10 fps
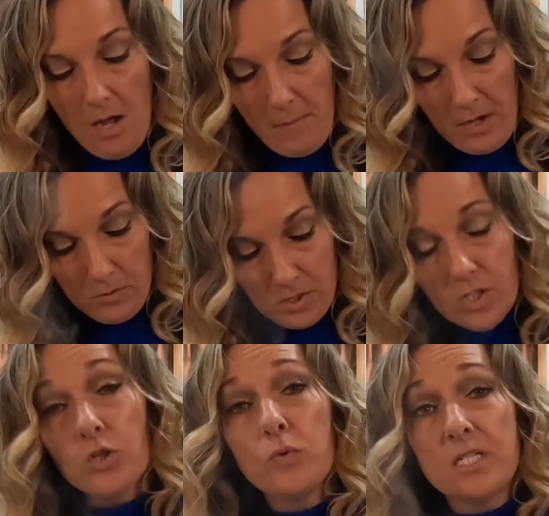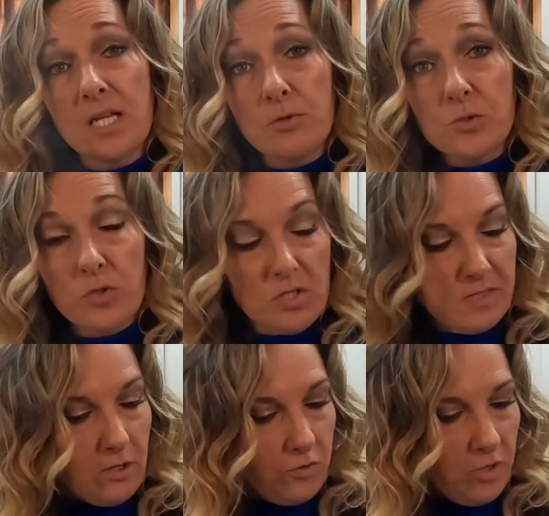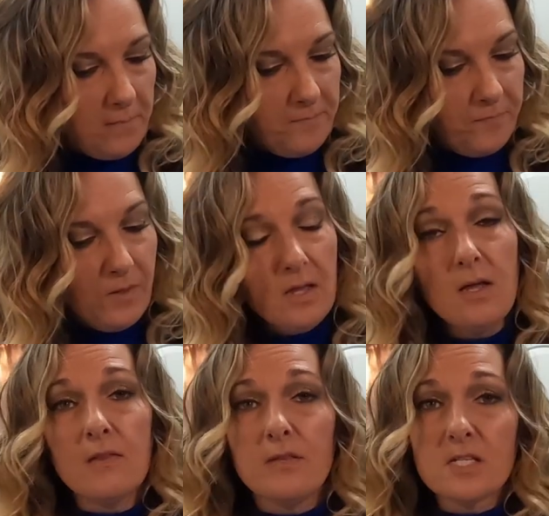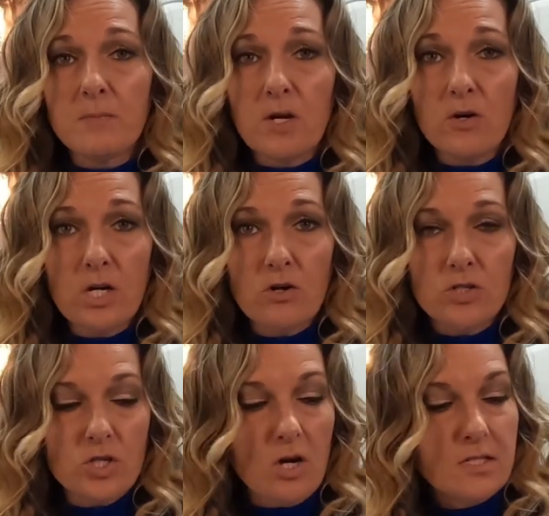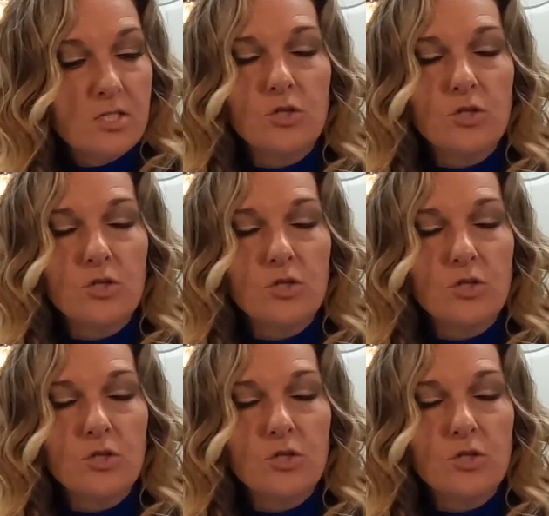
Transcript: About 3 tablespoons of sour cream. This marinara sauce,